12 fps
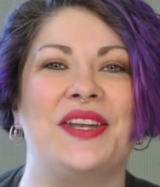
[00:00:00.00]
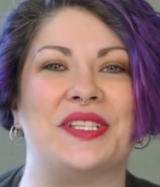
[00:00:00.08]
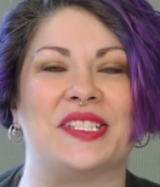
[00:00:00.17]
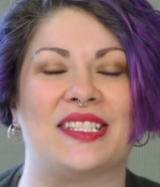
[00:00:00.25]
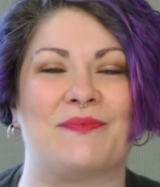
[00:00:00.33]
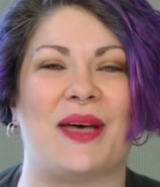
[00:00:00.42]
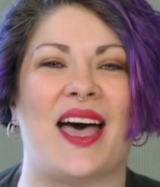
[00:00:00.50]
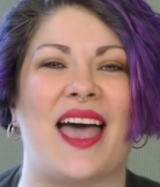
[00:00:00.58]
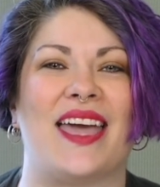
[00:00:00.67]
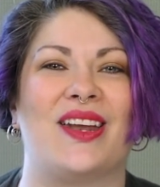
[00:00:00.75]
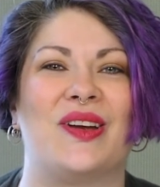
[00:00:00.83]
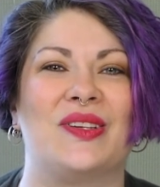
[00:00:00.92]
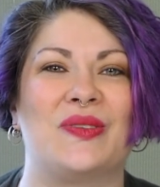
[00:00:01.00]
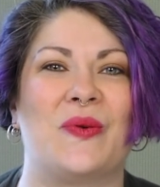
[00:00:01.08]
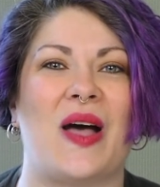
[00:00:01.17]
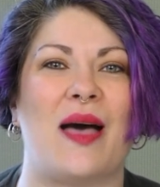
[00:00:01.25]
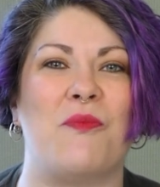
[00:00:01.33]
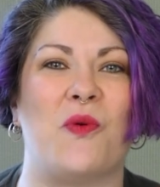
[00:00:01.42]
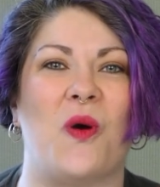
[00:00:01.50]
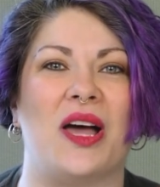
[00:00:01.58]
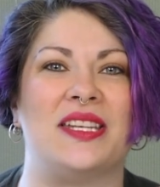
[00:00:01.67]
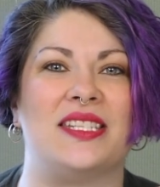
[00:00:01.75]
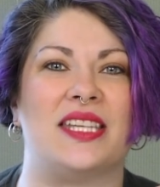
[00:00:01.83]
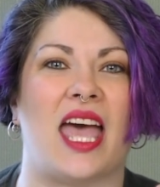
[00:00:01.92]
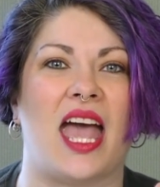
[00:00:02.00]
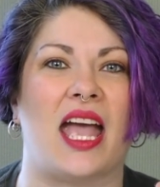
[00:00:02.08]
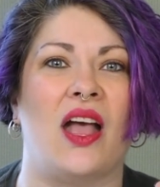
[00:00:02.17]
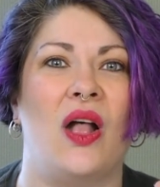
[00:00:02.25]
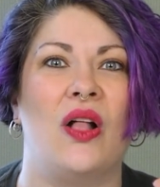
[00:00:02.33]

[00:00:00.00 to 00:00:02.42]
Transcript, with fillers: a spider's web one day.